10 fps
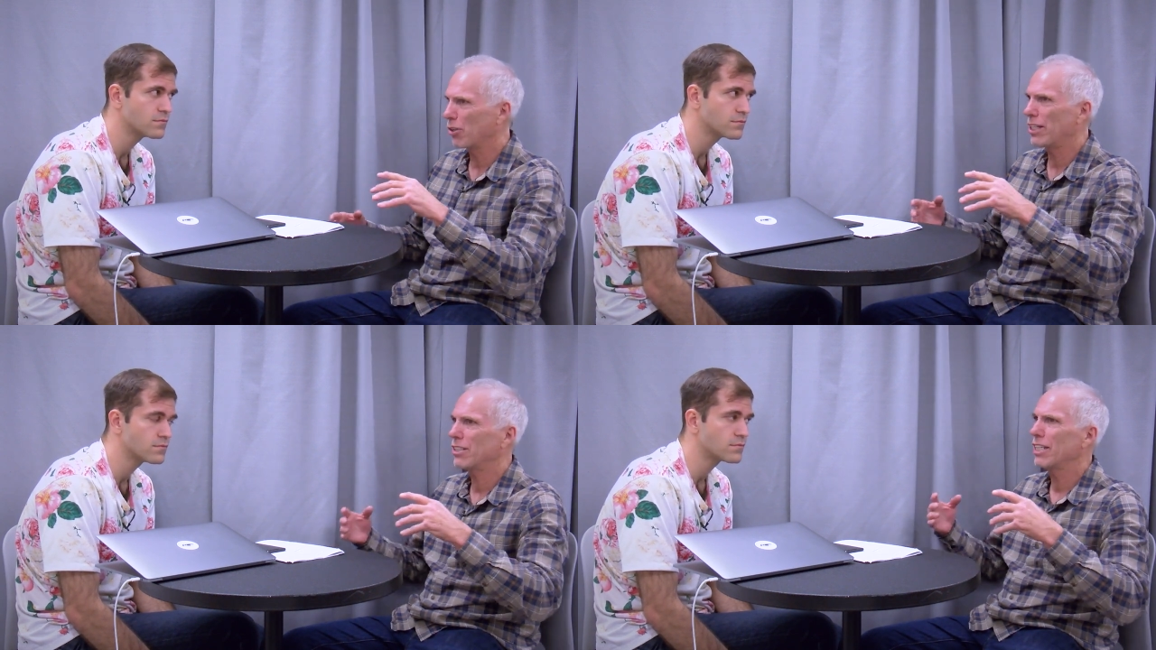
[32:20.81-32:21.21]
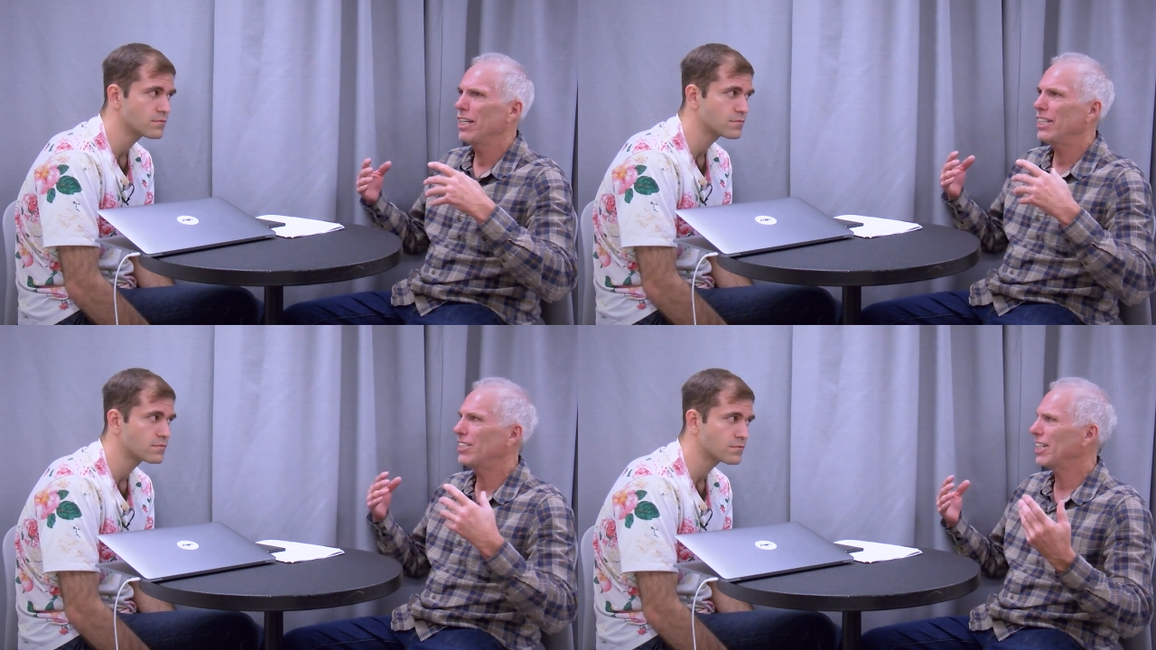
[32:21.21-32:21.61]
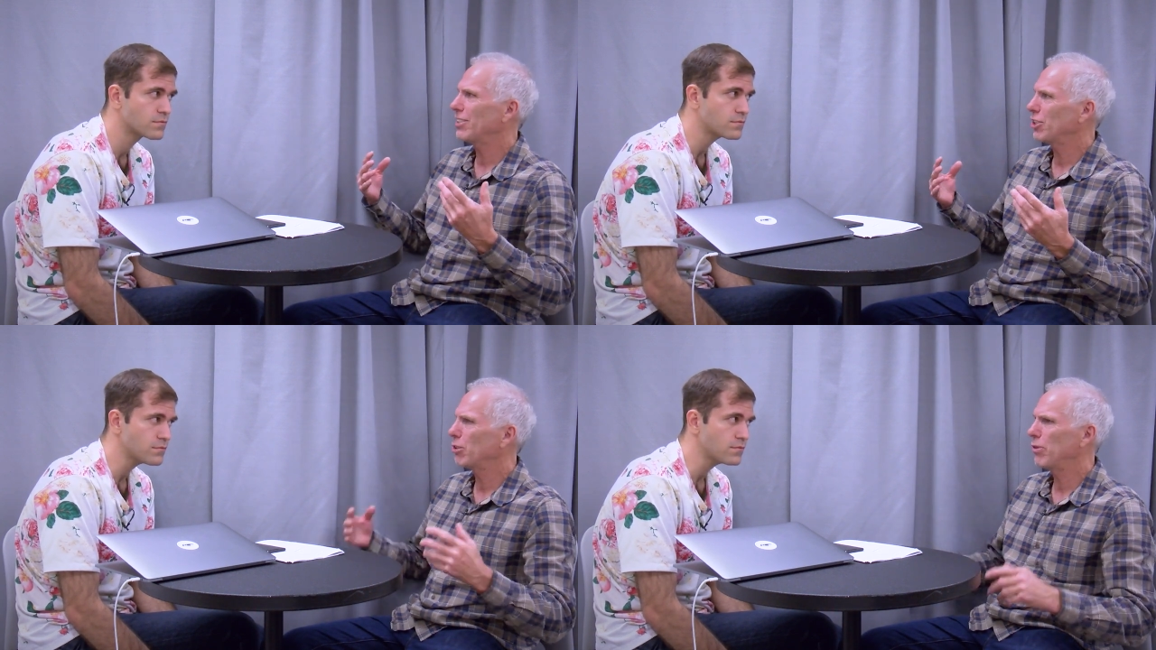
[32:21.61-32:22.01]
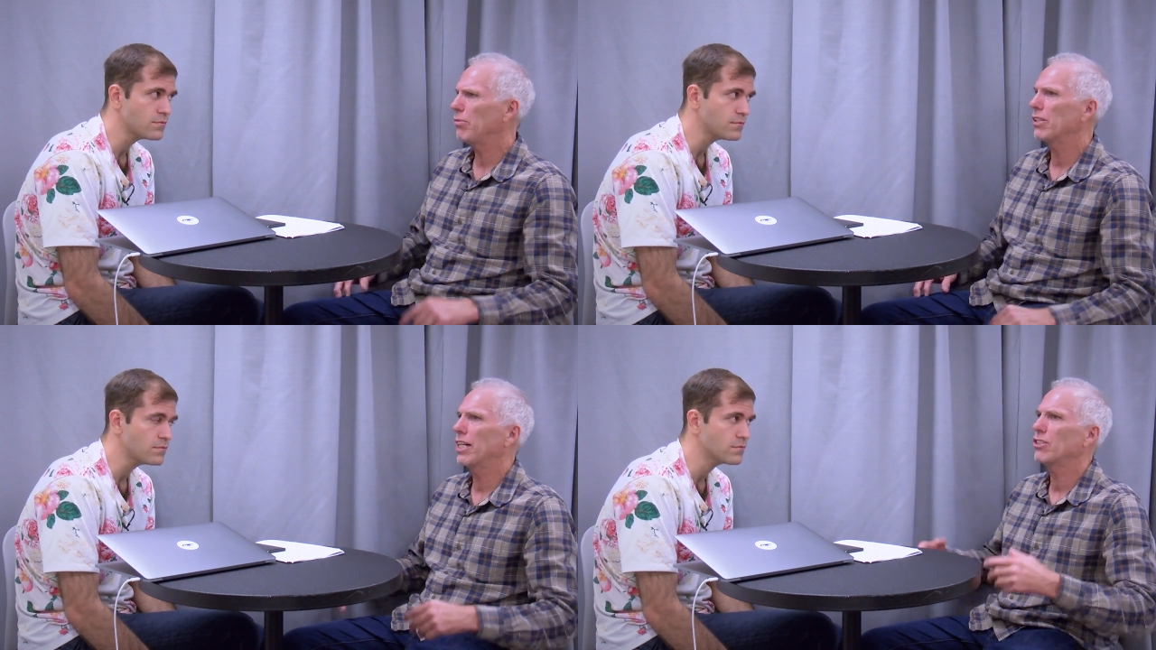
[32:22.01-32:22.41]
Speaker 1: Well, that's, he says it to the
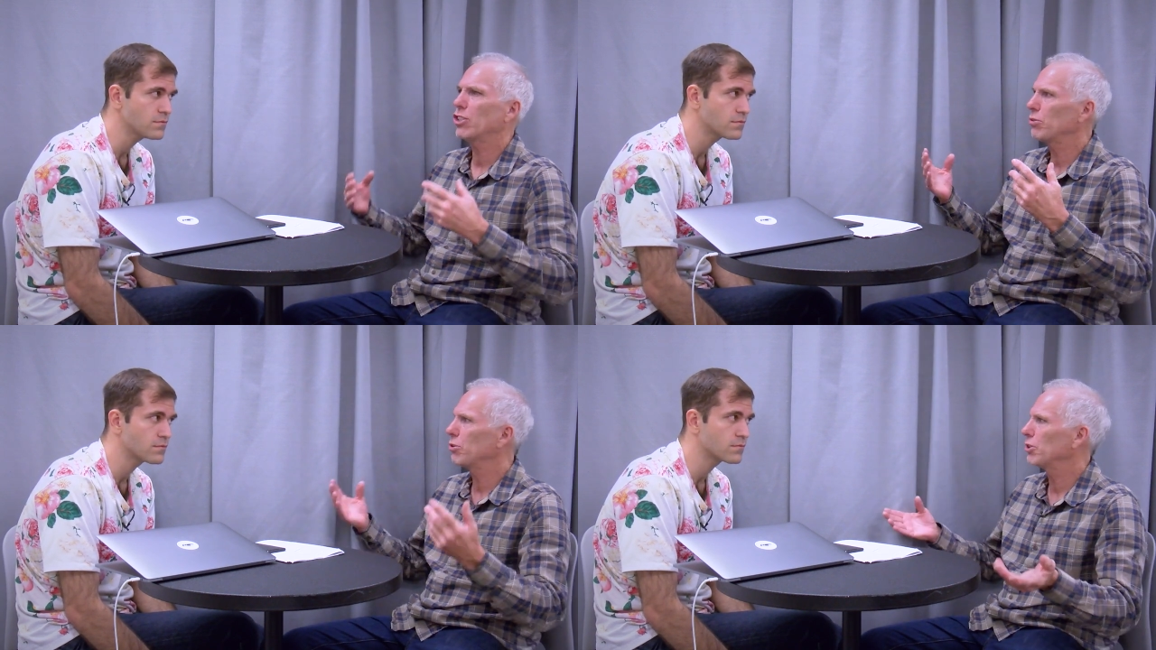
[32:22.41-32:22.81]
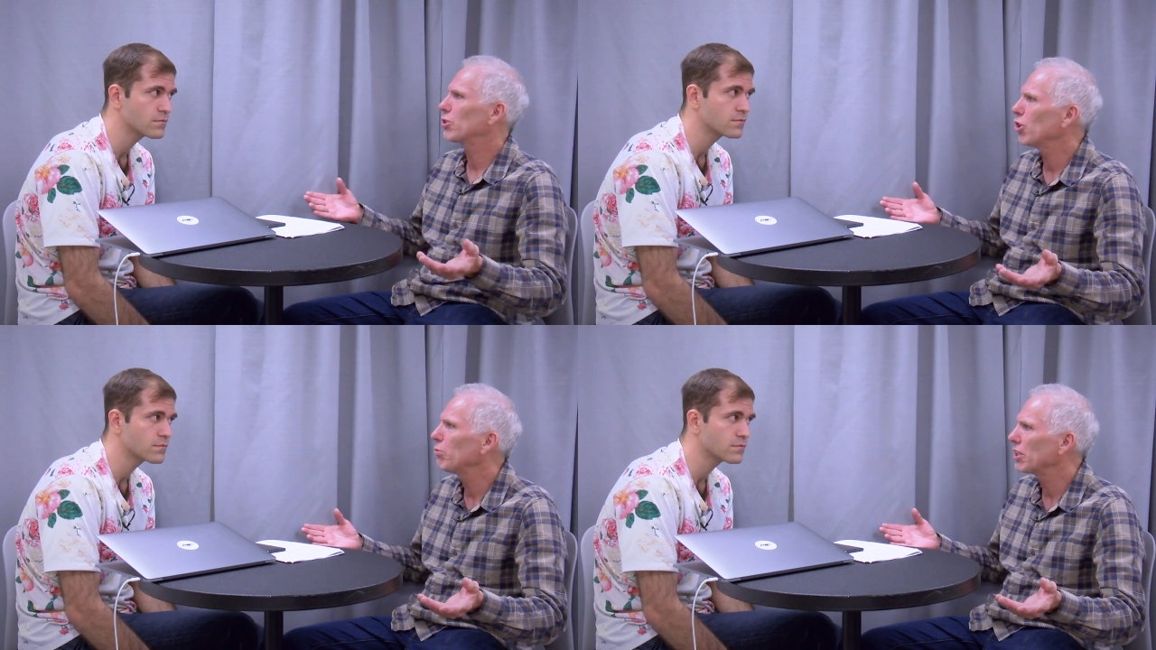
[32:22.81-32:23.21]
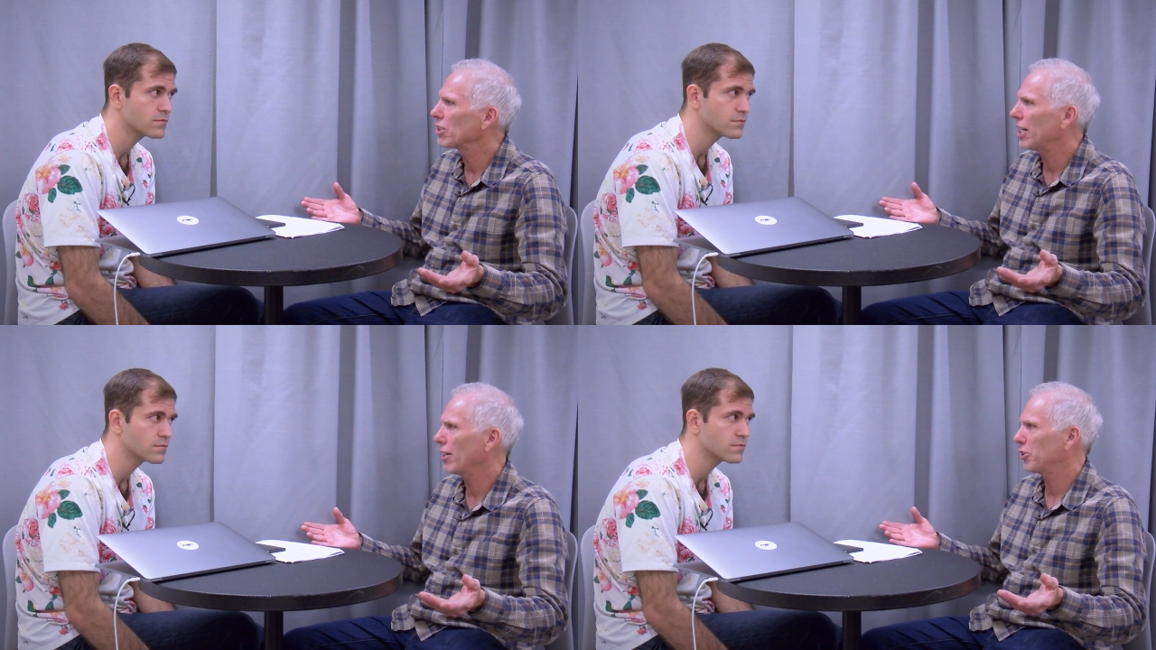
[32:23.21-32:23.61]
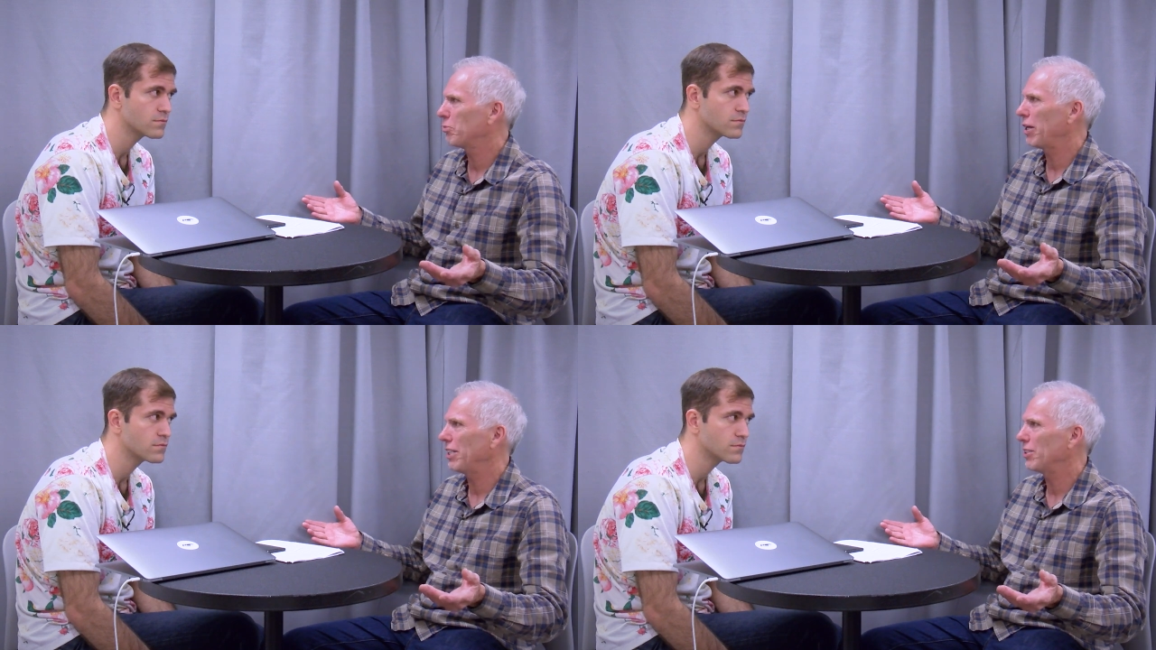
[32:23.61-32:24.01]
public, that's because we're doing so much in outer
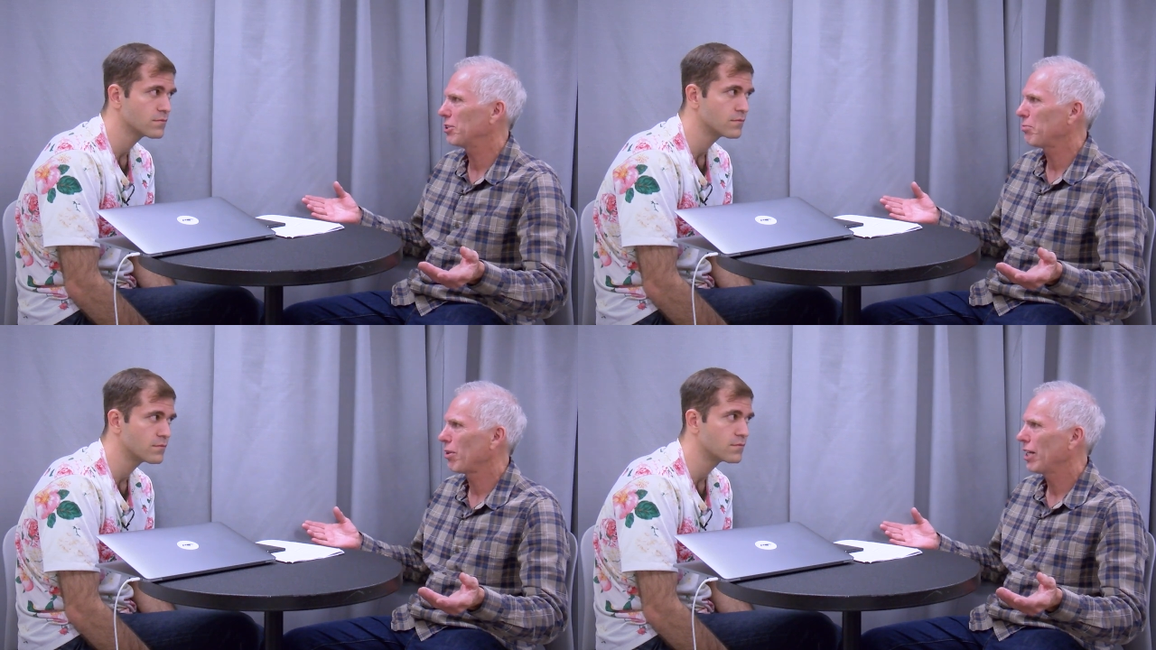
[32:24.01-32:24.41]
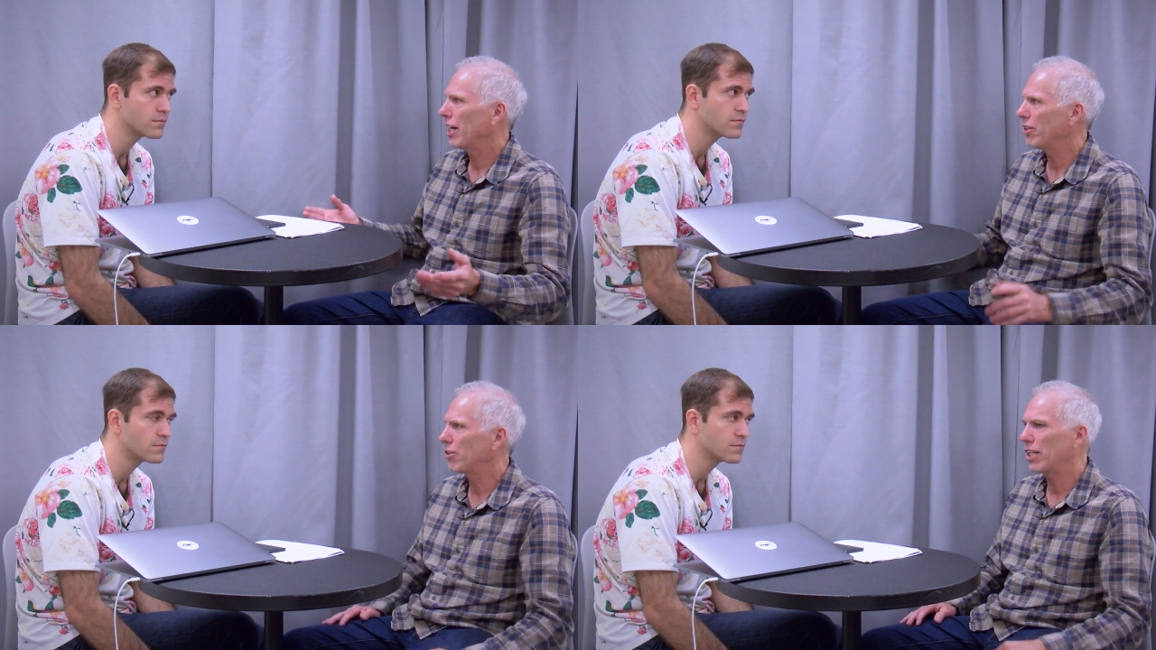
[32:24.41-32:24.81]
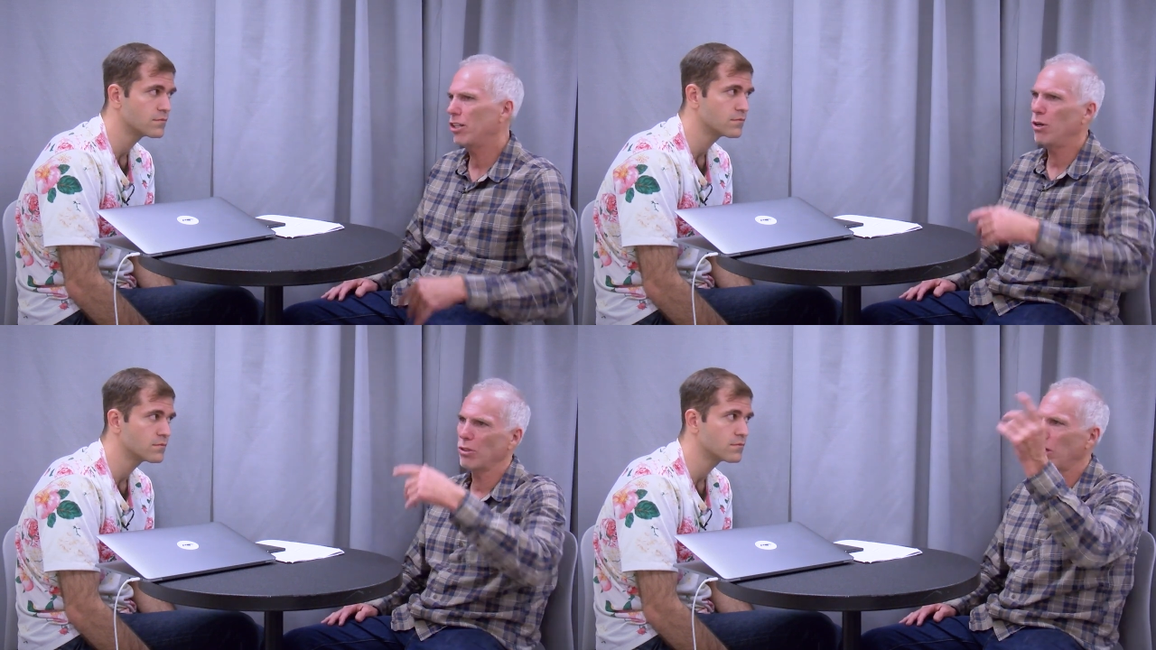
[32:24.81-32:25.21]
space. And they're thinking, oh, we're